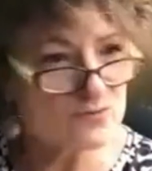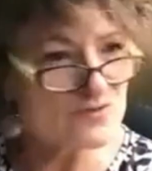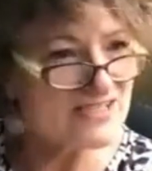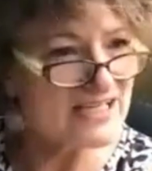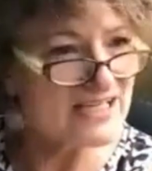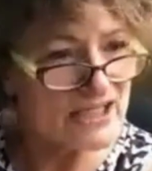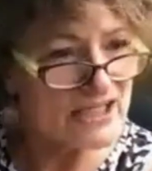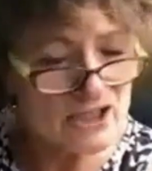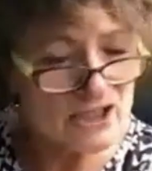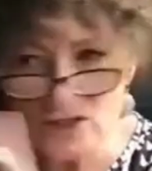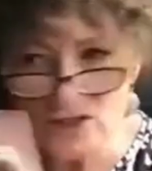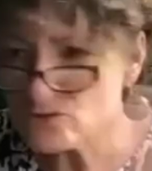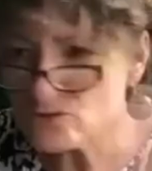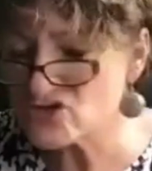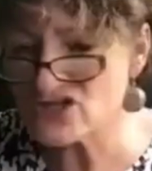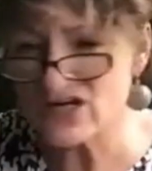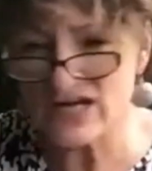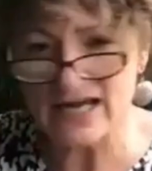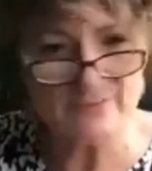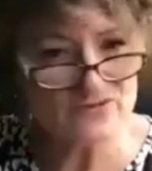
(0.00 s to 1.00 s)
change was a
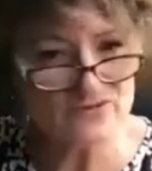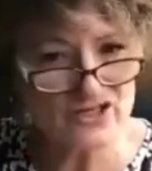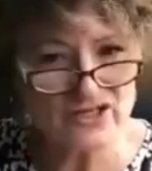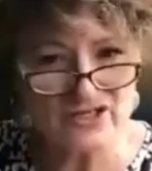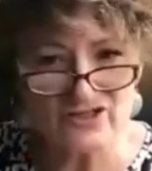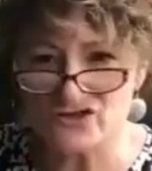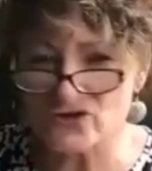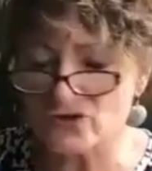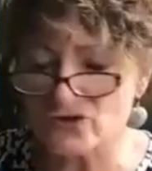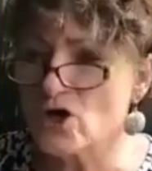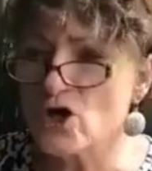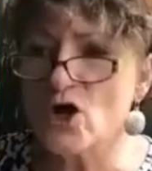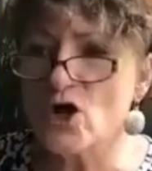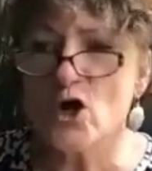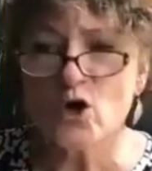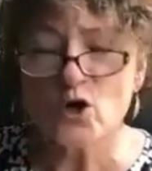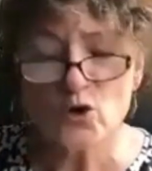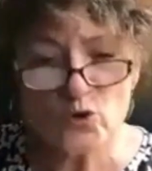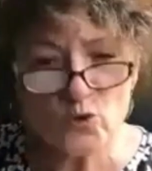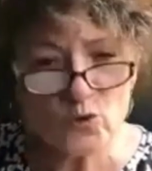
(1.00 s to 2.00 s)
huge game changer.
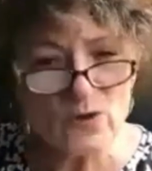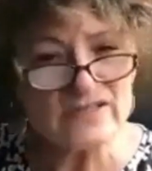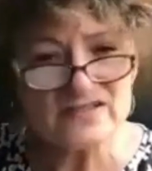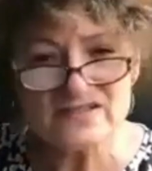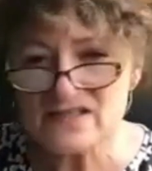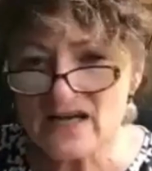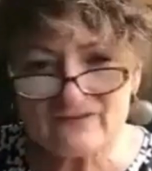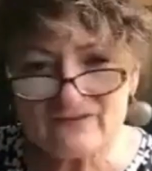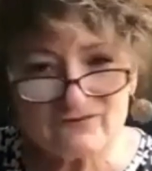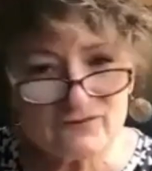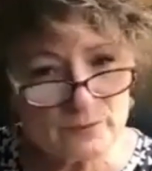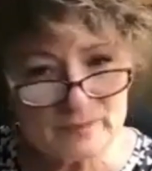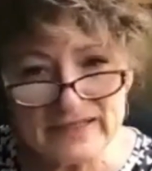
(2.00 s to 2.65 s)
Who has time for